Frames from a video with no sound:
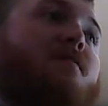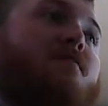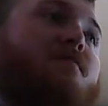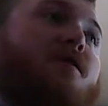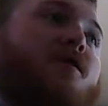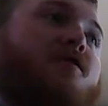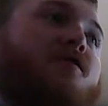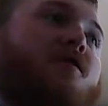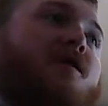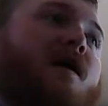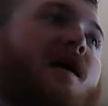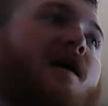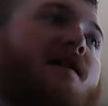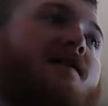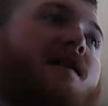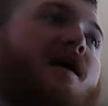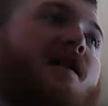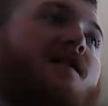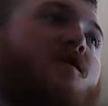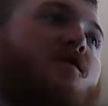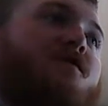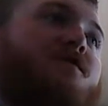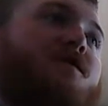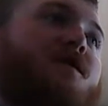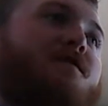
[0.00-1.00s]
Most of the coast
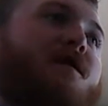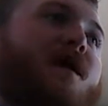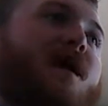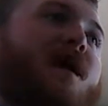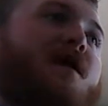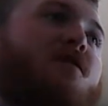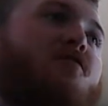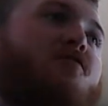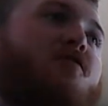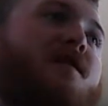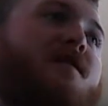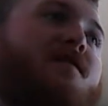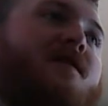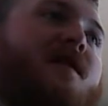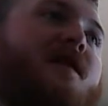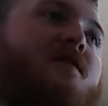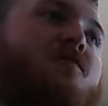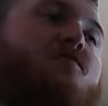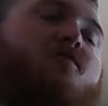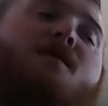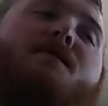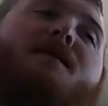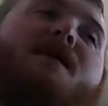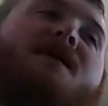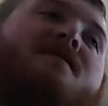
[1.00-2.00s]
got low 55 degrees
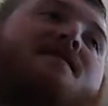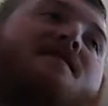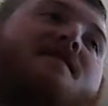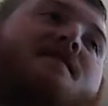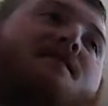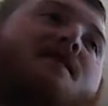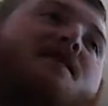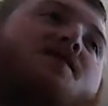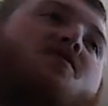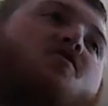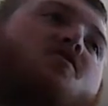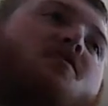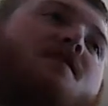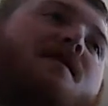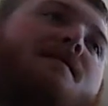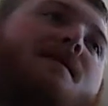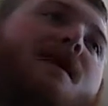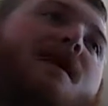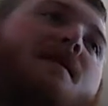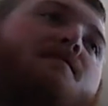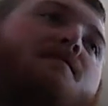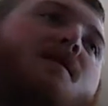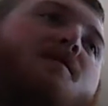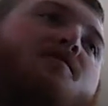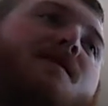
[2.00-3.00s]
east with about 7 to 13
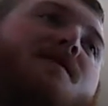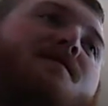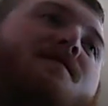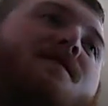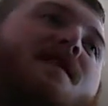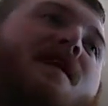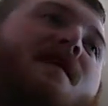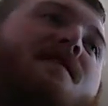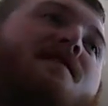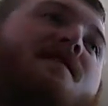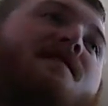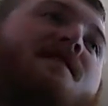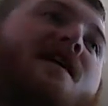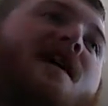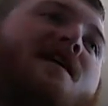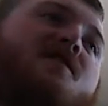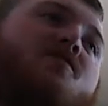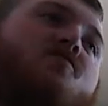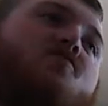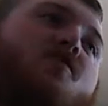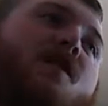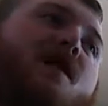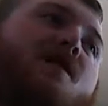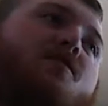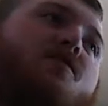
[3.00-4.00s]
miles per with gusts of size
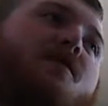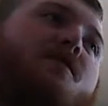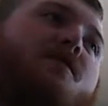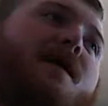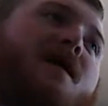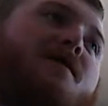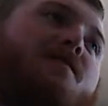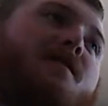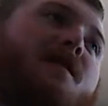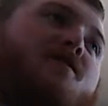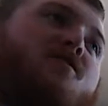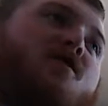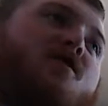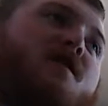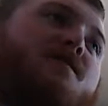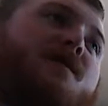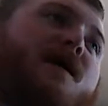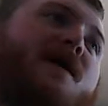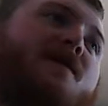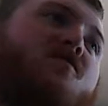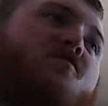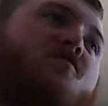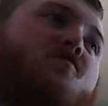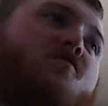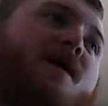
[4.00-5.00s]
23 miles per chance
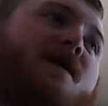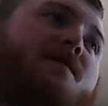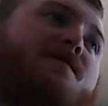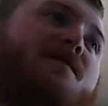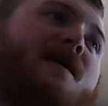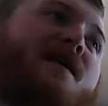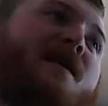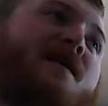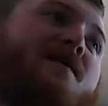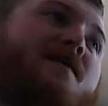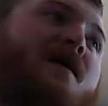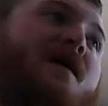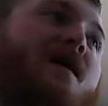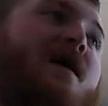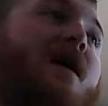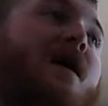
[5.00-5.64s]
pace of 20%.